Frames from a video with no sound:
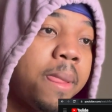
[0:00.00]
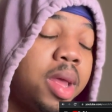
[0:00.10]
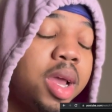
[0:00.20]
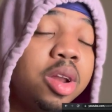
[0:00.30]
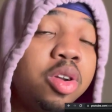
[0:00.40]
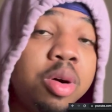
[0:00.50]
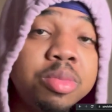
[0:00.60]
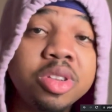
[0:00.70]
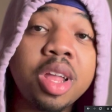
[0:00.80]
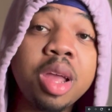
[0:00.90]
Y'all know I'm
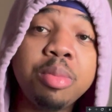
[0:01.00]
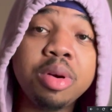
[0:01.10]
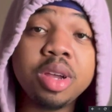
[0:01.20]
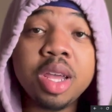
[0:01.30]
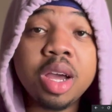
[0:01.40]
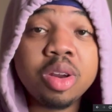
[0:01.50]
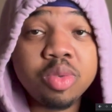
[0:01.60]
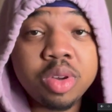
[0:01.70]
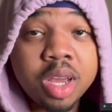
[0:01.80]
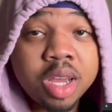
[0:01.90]
stay bringing y'all the
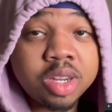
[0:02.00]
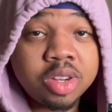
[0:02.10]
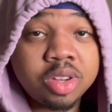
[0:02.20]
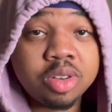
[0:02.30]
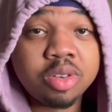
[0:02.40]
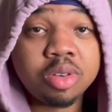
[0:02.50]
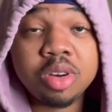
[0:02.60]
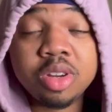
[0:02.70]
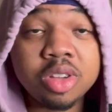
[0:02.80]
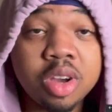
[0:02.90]
reactions on or
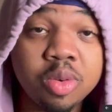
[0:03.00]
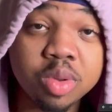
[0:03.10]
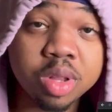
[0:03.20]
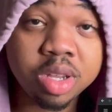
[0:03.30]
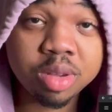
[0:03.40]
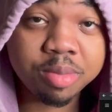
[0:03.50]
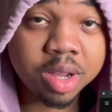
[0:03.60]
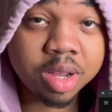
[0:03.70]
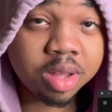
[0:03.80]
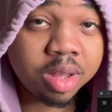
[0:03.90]
this unreleased,
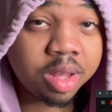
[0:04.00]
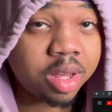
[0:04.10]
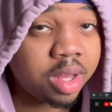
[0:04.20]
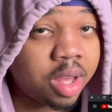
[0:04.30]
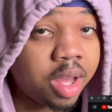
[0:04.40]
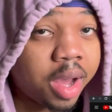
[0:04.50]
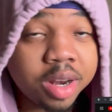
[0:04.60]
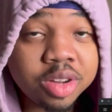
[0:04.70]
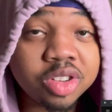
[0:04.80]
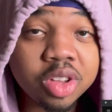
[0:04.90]
man. I
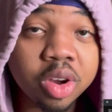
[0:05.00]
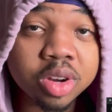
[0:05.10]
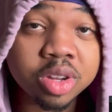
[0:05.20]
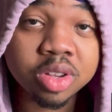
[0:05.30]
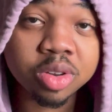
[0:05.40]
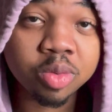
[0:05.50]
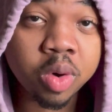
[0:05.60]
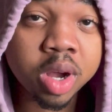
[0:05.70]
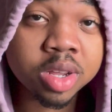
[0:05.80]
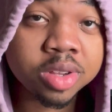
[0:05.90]
done started this
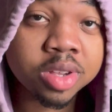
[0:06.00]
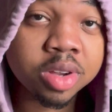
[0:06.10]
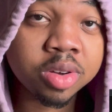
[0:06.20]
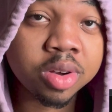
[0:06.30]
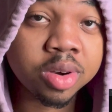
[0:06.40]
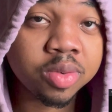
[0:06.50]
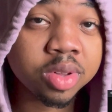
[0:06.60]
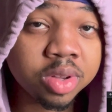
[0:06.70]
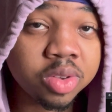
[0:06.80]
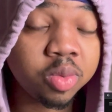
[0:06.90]
YSL
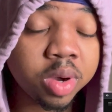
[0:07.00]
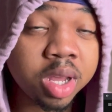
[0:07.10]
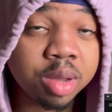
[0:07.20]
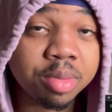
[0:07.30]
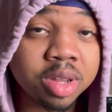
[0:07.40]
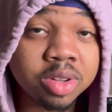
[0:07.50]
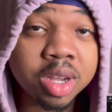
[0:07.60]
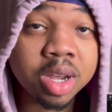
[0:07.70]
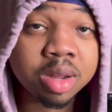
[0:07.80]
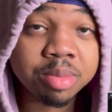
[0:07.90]
unreleased way, man. So
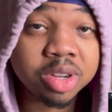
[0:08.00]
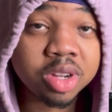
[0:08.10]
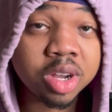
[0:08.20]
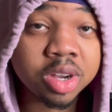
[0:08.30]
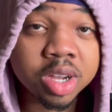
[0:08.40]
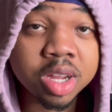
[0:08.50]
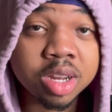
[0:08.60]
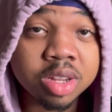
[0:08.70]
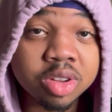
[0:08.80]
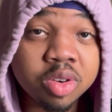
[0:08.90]
y'all make sure y'all getting
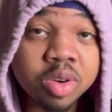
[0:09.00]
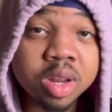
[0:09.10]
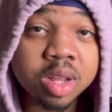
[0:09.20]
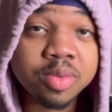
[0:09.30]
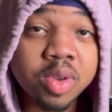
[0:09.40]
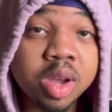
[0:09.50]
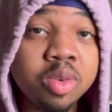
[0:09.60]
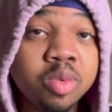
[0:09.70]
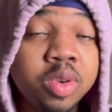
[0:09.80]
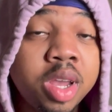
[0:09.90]
this credit if y'all
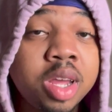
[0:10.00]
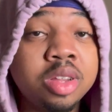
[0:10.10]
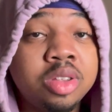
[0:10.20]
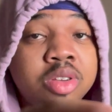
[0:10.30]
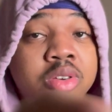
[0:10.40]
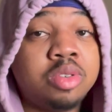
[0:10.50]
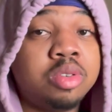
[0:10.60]
reacting to